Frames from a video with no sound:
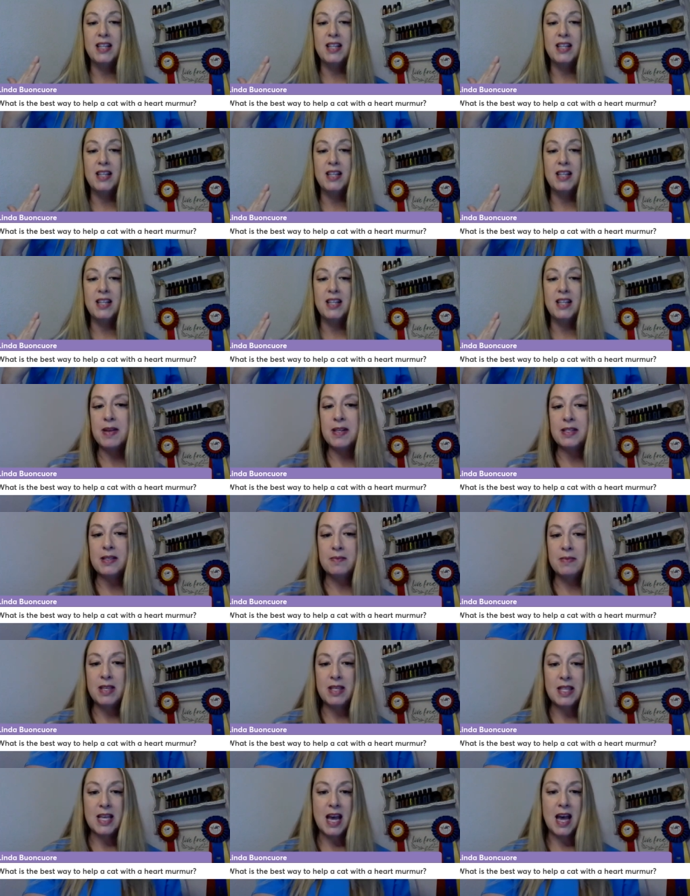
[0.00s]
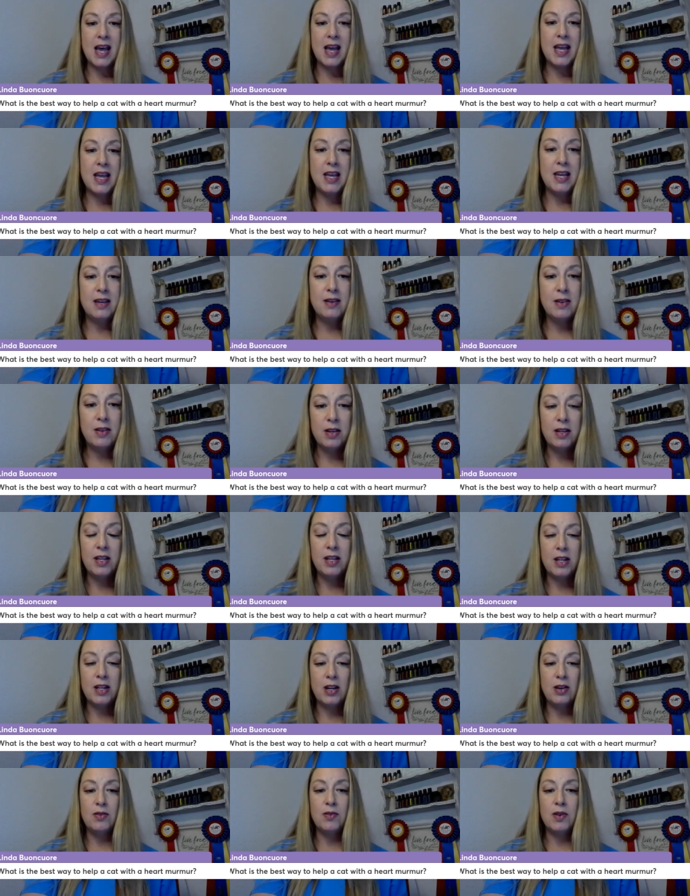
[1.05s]
Um, it's something that I
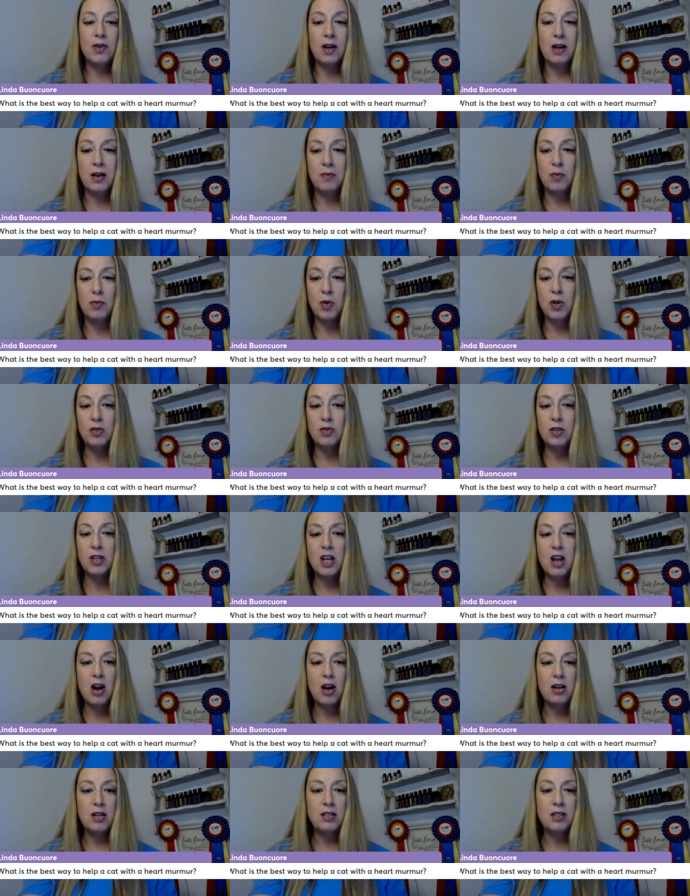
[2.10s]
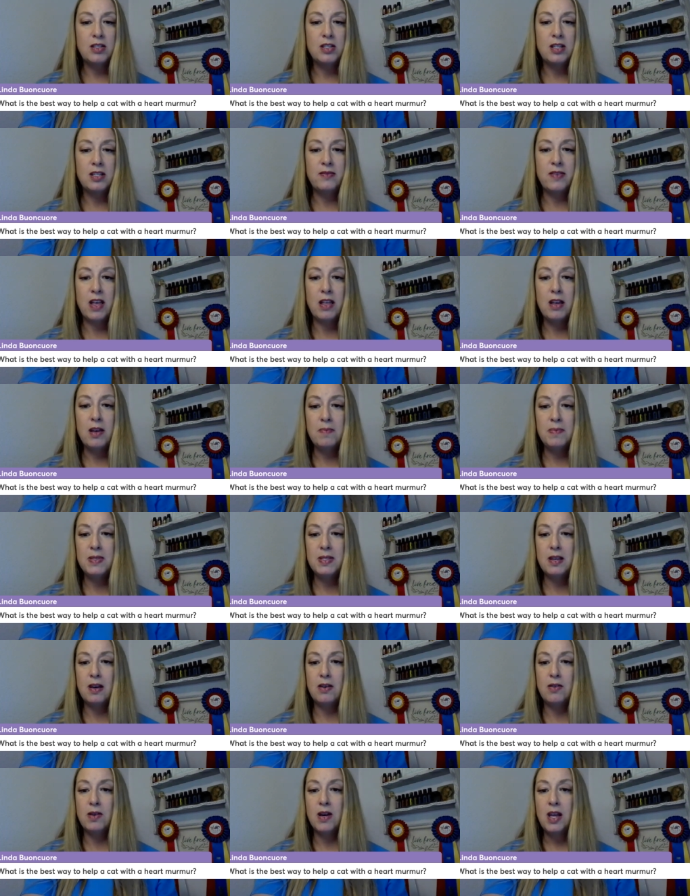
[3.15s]
you know um, worked really hard to develop.
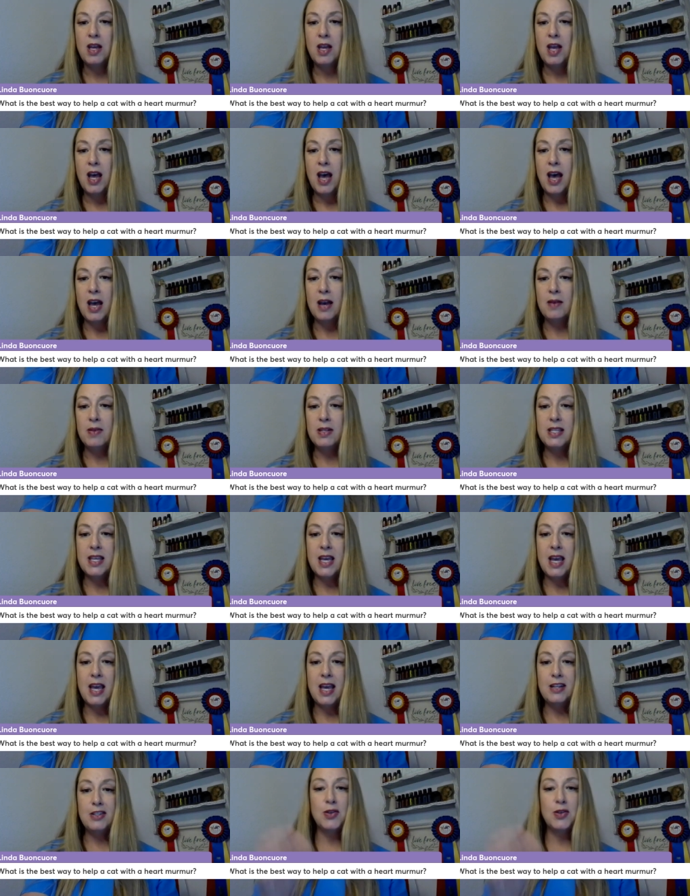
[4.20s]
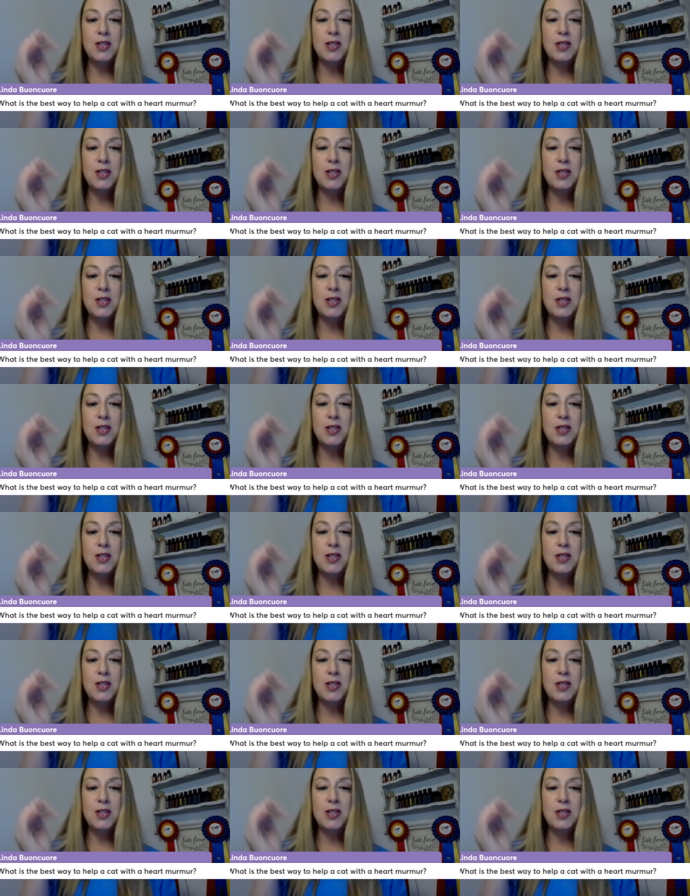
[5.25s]
So I would say